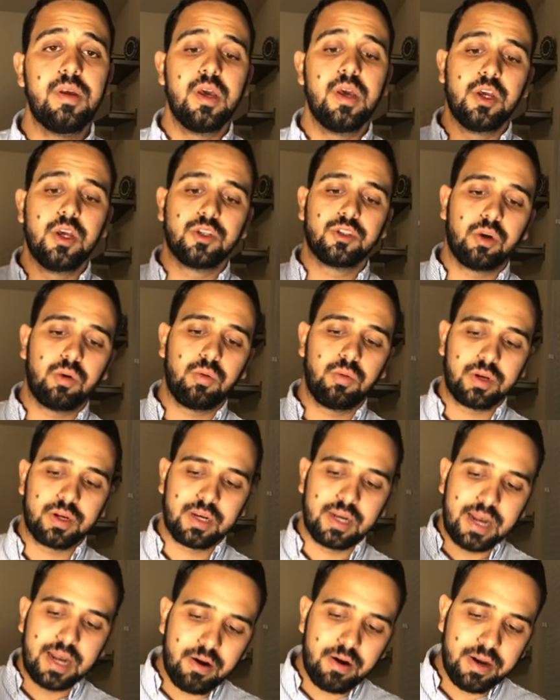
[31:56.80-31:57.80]
So
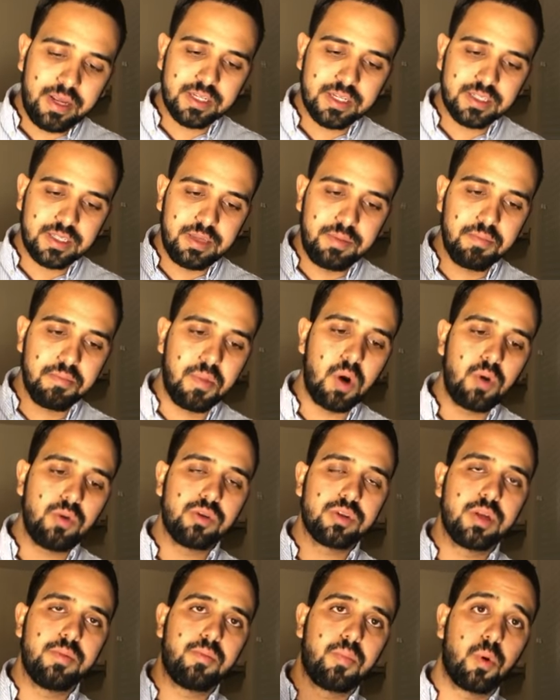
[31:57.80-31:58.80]
clarity is the most
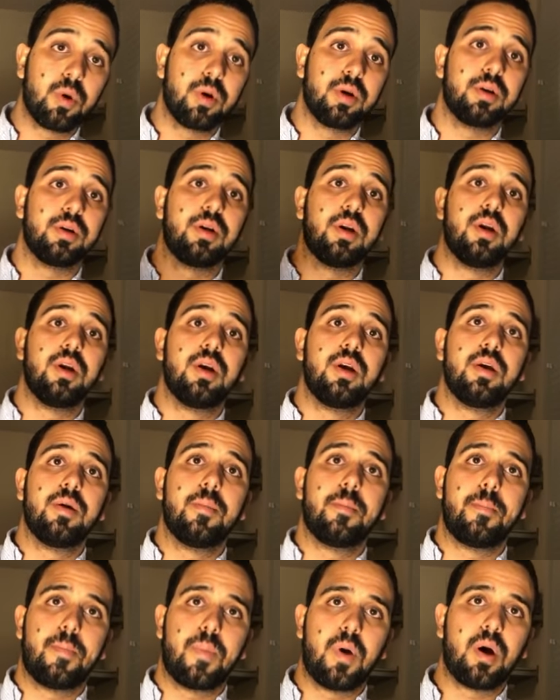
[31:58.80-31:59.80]
important
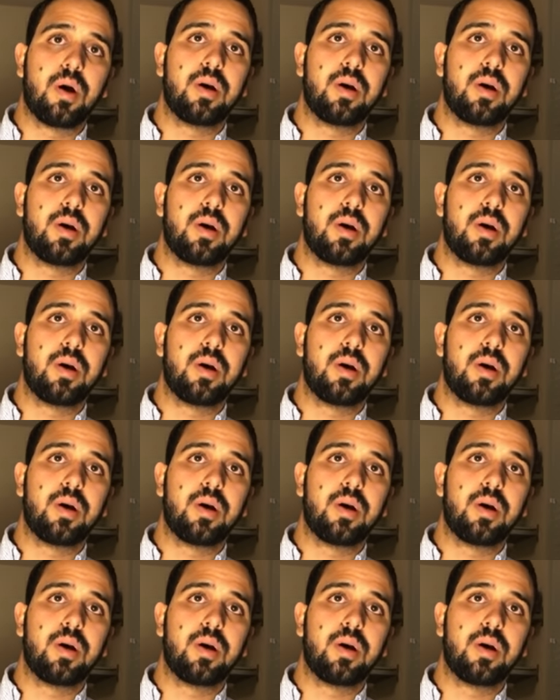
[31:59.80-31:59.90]
part